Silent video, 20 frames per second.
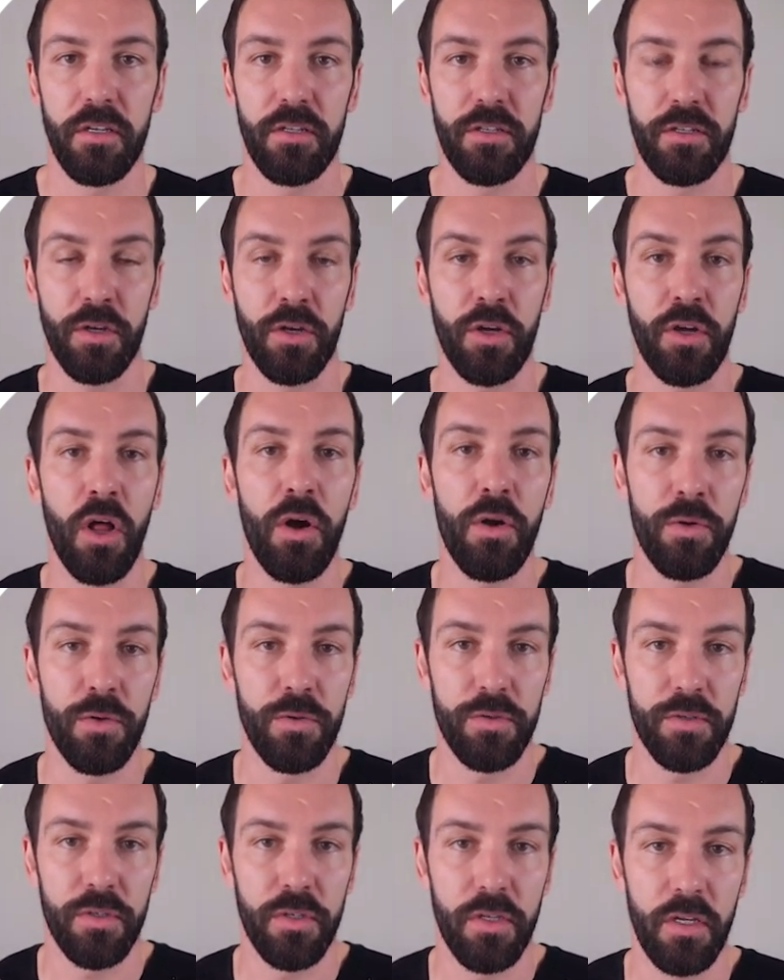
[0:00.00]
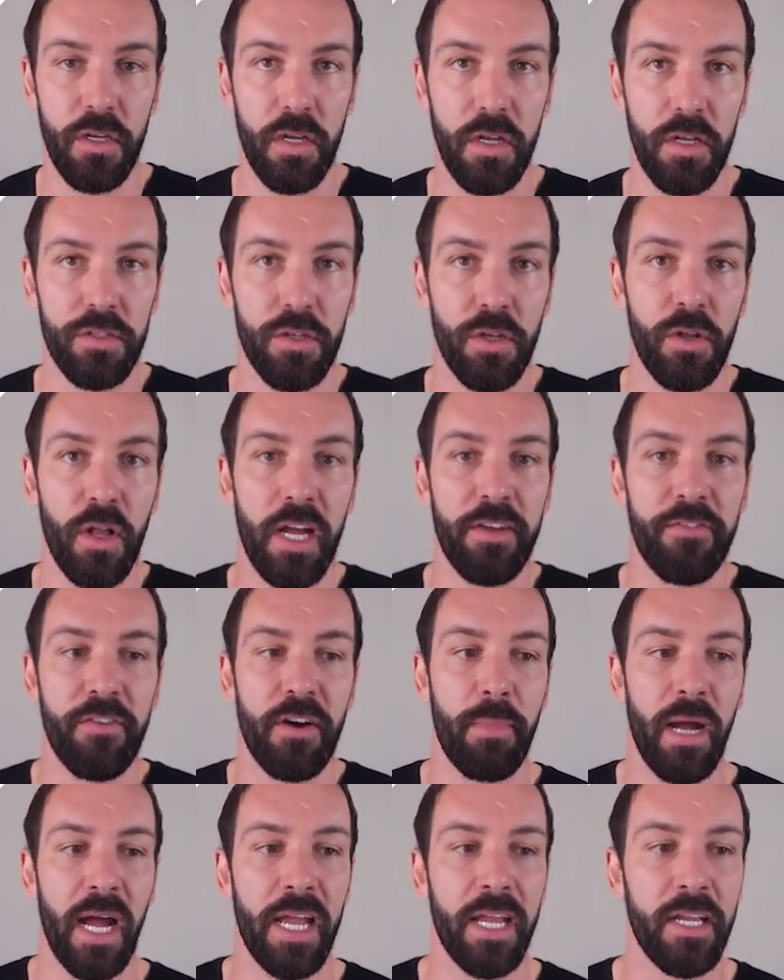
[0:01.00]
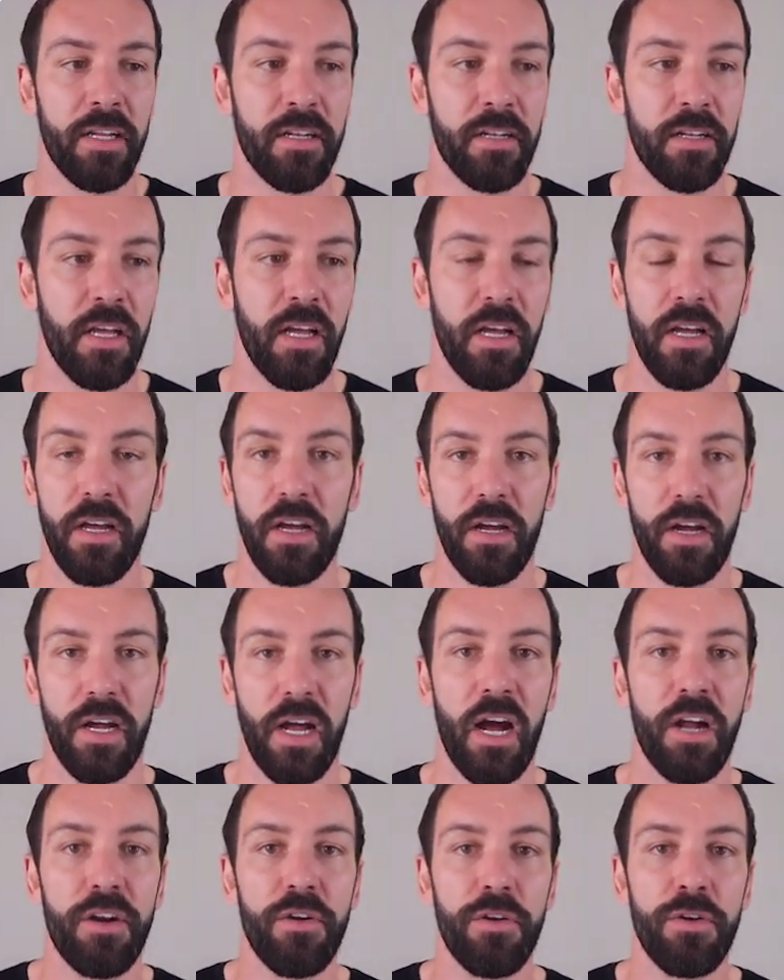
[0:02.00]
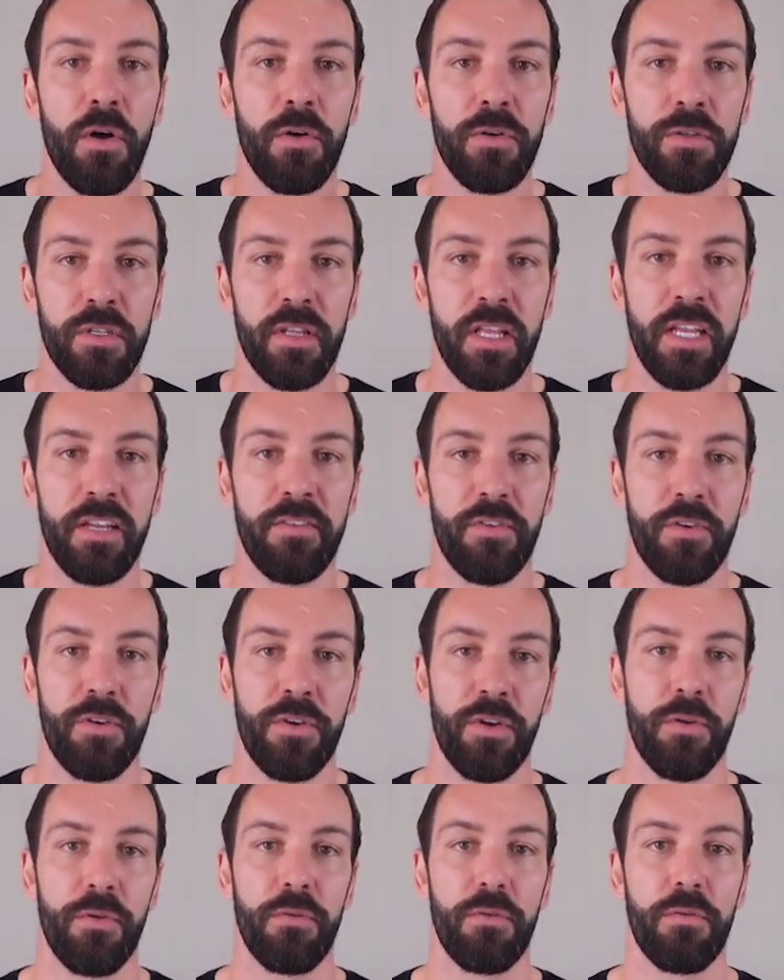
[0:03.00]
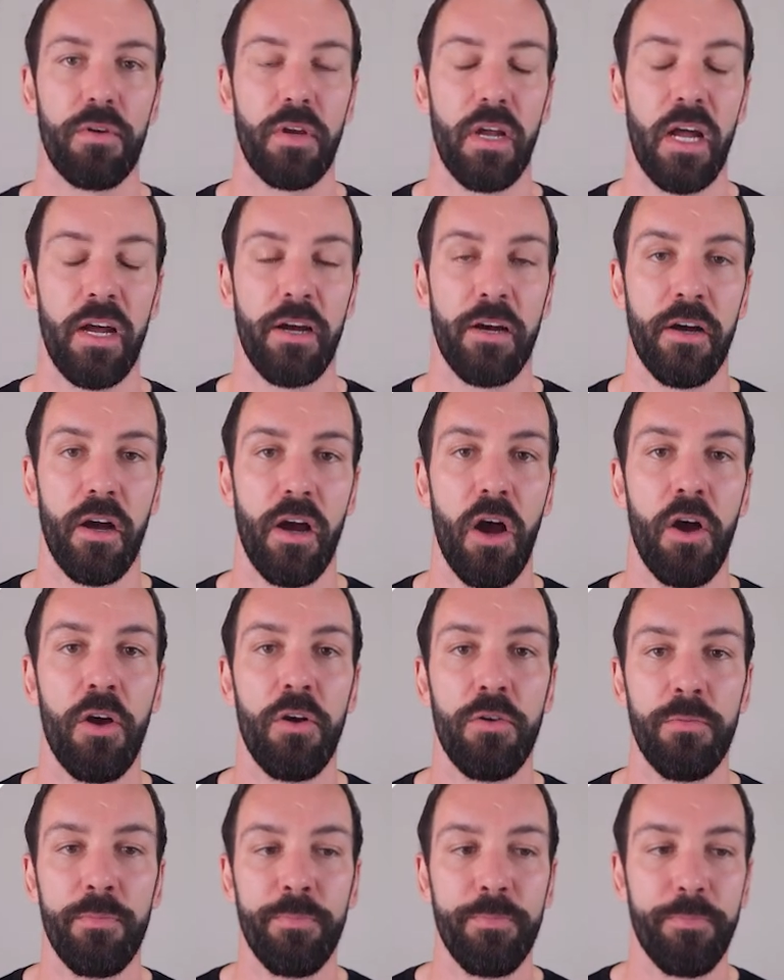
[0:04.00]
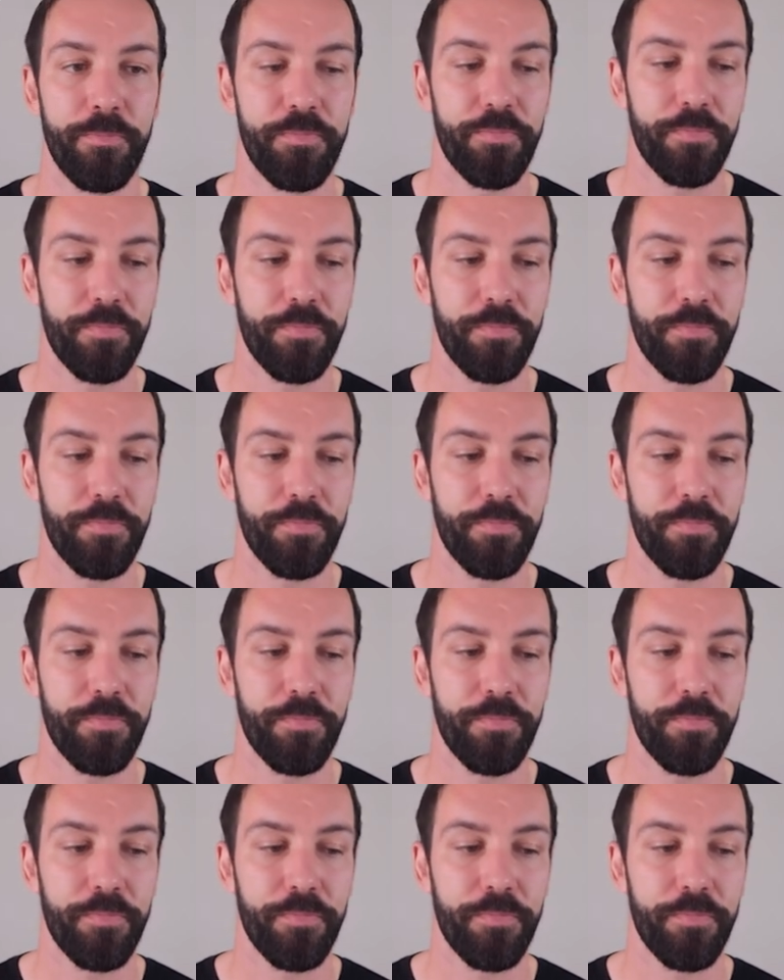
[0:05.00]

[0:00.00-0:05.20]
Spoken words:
to close. So like if I'm paying $100 a lead for a new home